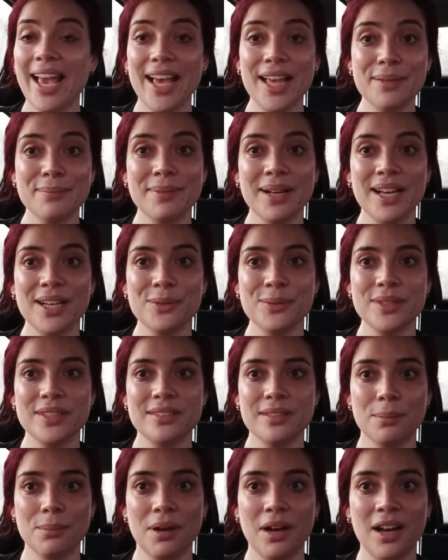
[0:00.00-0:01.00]
had mine with
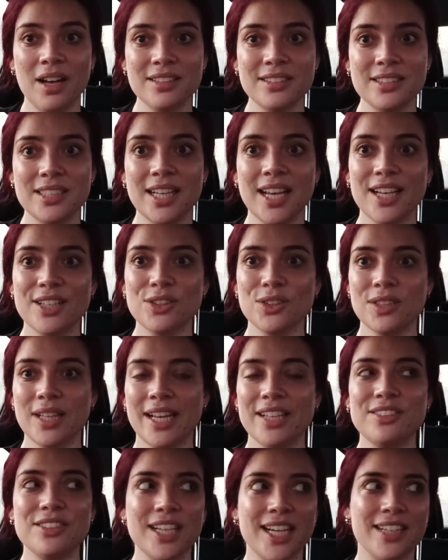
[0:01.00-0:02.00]
some hot tea. I don't
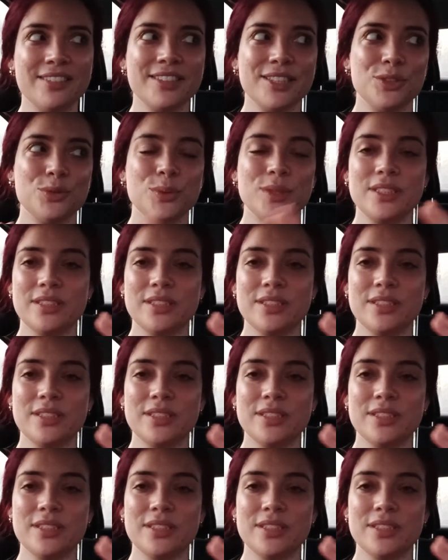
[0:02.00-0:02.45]
like to have it